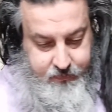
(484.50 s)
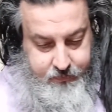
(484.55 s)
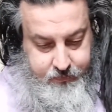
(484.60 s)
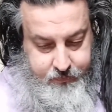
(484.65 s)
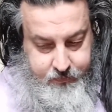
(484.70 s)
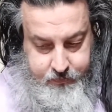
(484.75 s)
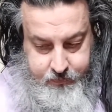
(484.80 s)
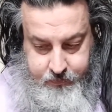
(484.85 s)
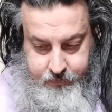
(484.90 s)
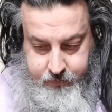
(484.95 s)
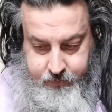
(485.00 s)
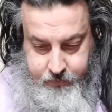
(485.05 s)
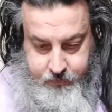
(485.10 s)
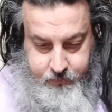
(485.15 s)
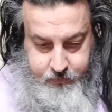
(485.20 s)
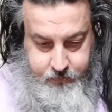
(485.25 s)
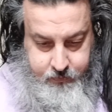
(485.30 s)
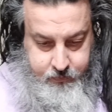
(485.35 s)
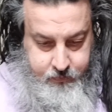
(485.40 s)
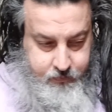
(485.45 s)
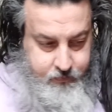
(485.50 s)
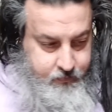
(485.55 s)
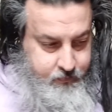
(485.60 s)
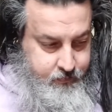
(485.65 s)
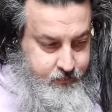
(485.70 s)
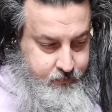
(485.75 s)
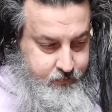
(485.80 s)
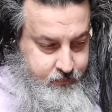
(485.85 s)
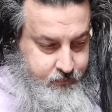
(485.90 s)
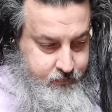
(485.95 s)

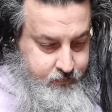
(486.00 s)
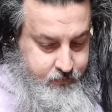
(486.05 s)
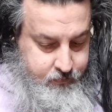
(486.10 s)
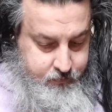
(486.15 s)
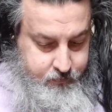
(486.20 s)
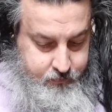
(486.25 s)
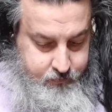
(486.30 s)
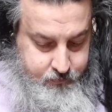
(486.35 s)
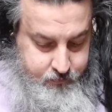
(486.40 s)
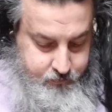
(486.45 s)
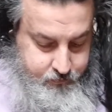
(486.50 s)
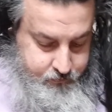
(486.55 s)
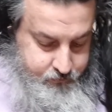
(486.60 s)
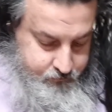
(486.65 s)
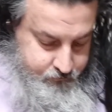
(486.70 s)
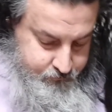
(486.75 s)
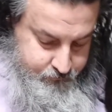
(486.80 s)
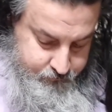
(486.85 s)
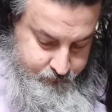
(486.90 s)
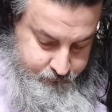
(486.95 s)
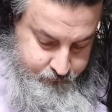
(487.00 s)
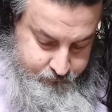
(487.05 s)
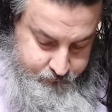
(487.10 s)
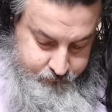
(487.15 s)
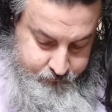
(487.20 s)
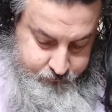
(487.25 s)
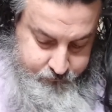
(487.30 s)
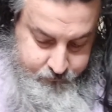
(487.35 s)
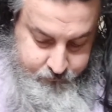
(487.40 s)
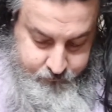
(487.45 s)

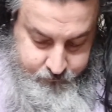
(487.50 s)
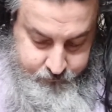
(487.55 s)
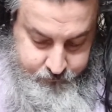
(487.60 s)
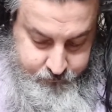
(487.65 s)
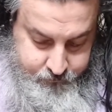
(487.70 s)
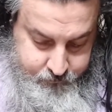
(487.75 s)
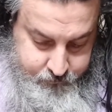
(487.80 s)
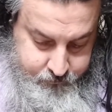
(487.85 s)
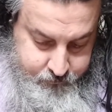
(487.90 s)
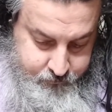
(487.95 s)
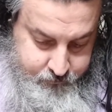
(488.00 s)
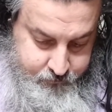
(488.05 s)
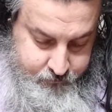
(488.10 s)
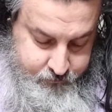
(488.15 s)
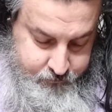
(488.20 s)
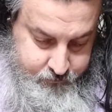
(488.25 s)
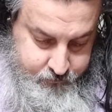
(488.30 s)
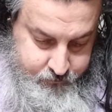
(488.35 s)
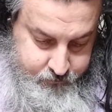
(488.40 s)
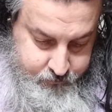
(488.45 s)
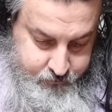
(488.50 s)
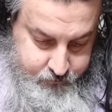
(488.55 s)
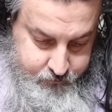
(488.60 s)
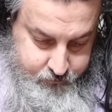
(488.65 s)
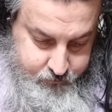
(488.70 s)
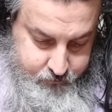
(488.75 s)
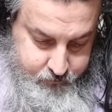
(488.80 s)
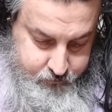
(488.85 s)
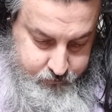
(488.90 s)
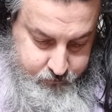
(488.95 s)

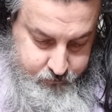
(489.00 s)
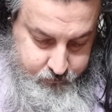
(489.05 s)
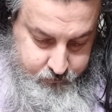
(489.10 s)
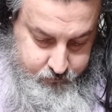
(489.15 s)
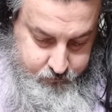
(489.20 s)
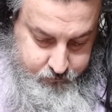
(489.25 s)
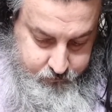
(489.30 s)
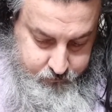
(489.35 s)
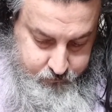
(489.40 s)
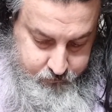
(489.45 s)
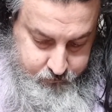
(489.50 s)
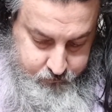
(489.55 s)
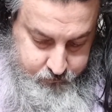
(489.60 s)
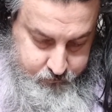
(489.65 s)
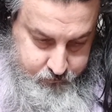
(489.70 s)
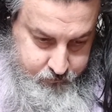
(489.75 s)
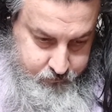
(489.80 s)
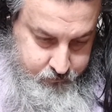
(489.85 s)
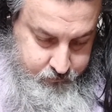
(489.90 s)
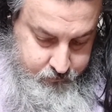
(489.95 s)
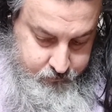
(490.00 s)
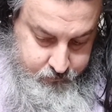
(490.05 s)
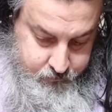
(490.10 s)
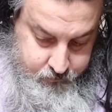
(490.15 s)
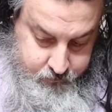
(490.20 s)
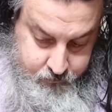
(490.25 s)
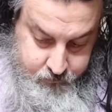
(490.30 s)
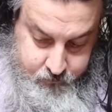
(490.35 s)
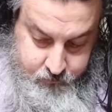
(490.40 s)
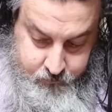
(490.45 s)

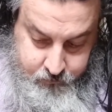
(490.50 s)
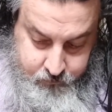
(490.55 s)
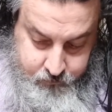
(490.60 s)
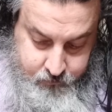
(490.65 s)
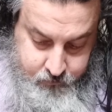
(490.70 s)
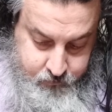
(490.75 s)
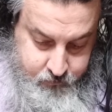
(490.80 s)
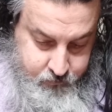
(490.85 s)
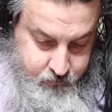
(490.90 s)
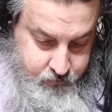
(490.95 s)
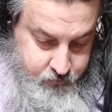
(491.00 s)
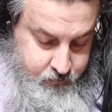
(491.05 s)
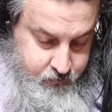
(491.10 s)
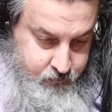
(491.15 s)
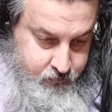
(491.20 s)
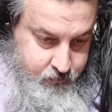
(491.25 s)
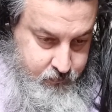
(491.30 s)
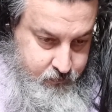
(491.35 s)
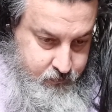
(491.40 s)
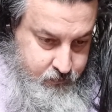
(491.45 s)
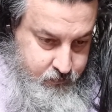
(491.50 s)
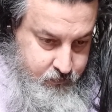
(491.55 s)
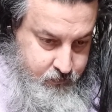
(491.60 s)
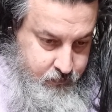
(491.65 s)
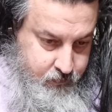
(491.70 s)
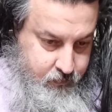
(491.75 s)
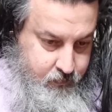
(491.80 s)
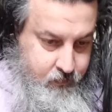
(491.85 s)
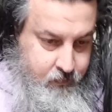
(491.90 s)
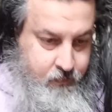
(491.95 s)

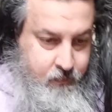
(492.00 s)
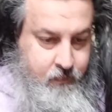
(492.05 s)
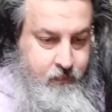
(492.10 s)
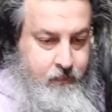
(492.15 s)
Nothing is said.